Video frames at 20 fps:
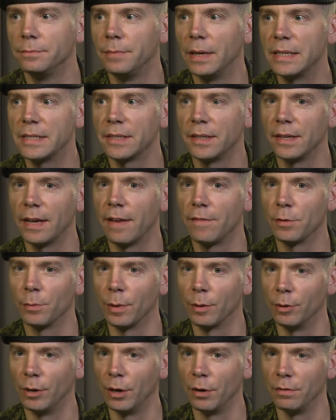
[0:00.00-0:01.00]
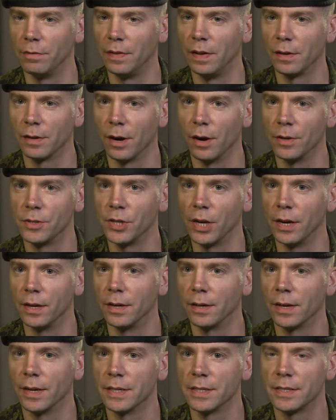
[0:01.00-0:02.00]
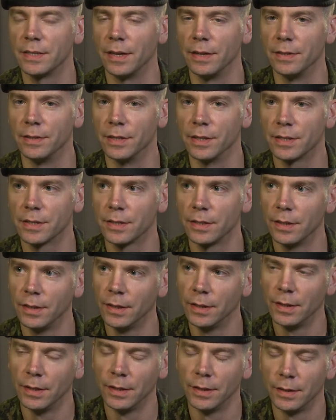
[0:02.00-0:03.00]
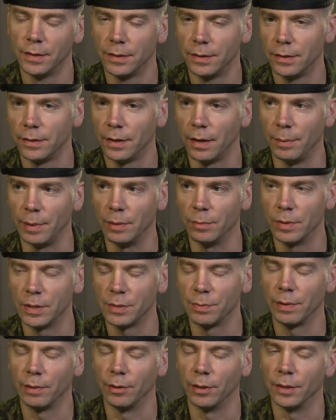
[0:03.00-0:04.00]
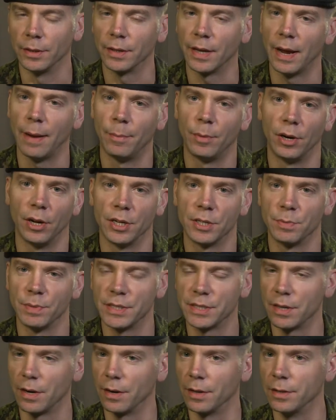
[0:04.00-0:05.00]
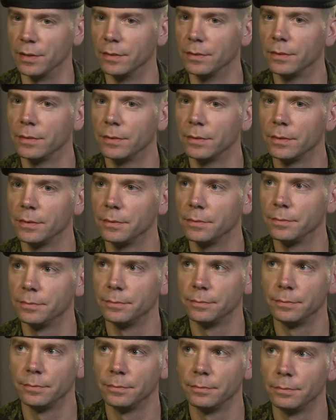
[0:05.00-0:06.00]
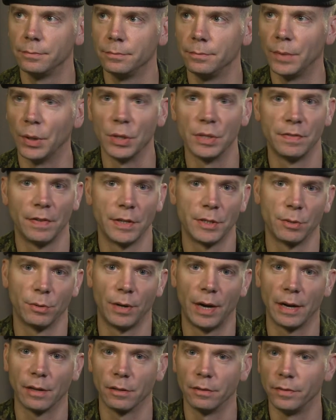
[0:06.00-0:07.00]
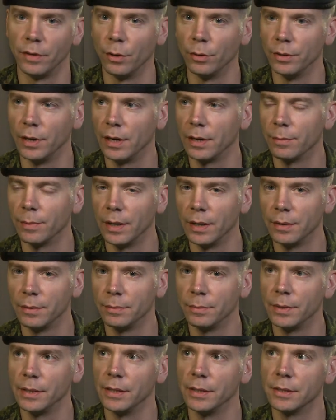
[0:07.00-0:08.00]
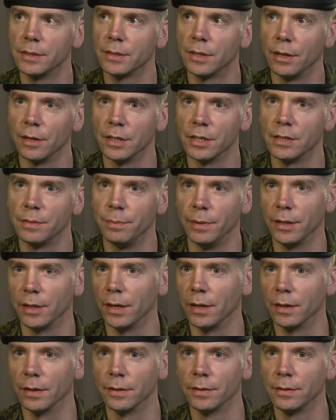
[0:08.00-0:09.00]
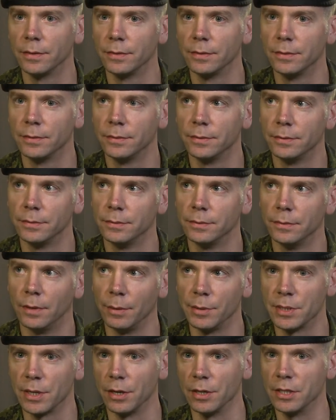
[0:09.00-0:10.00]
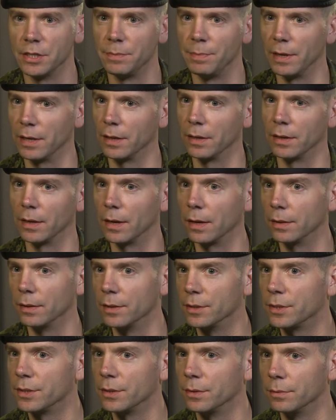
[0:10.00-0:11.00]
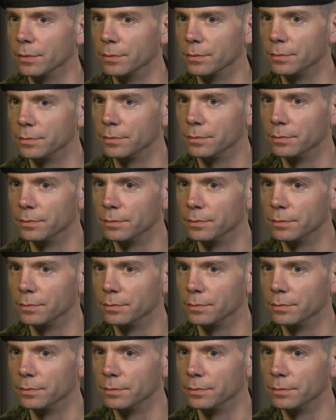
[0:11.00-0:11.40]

after we were out of Valcartier, I guess. Once we were in Camp Mirage, we started, those of us who were Anglophone anyway, we started speaking English to